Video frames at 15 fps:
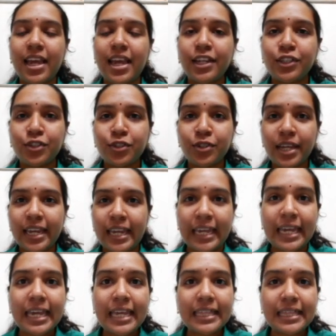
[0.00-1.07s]

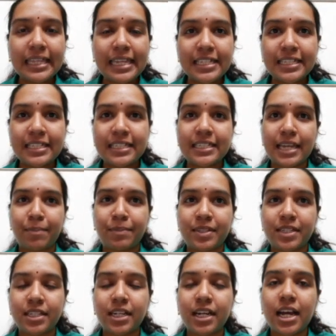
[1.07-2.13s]
Today in this
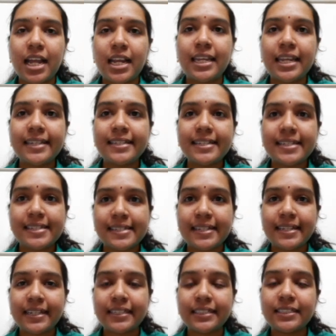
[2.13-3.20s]
chapter, let us
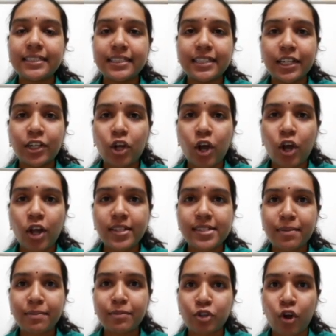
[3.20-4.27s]
learn the
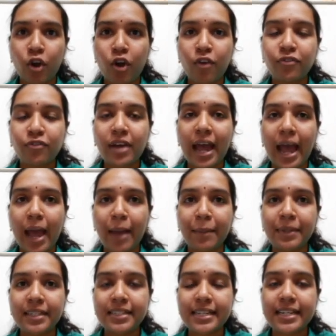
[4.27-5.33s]
concept of
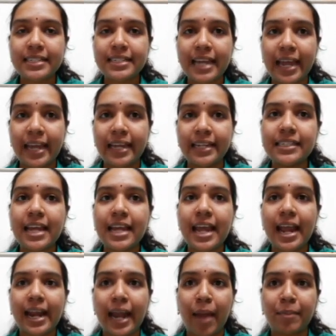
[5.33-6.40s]
habitat and
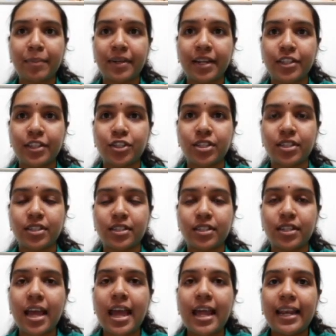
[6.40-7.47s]
adaptation.
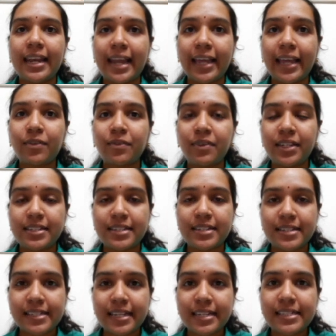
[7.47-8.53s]
Like we
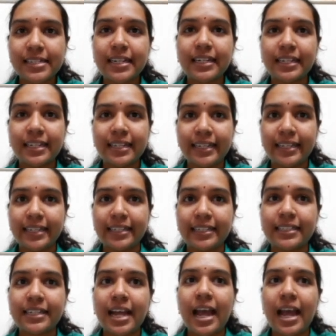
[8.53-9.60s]
discussed
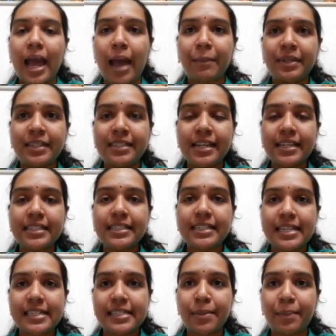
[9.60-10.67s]
earlier, habitat
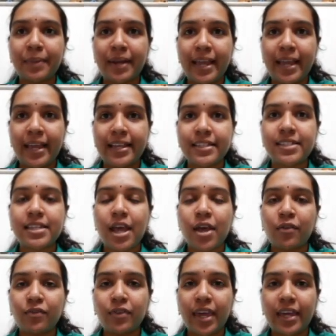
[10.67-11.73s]
is the place
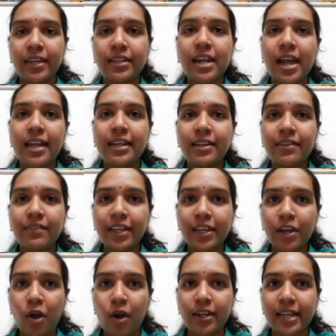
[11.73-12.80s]
where living
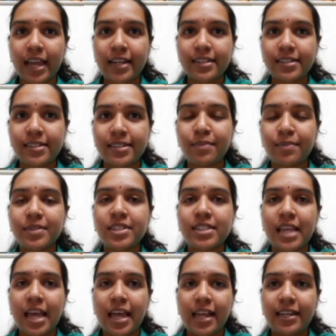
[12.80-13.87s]
organisms
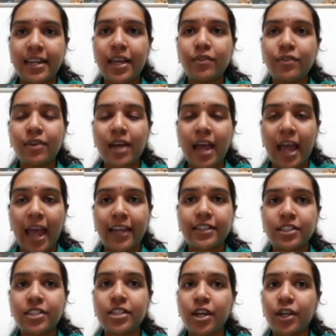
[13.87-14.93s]
live
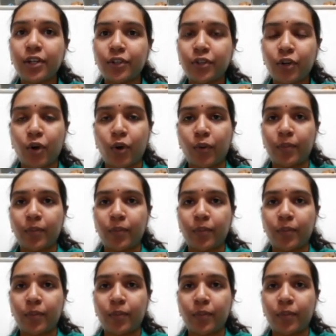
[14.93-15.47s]
and grow.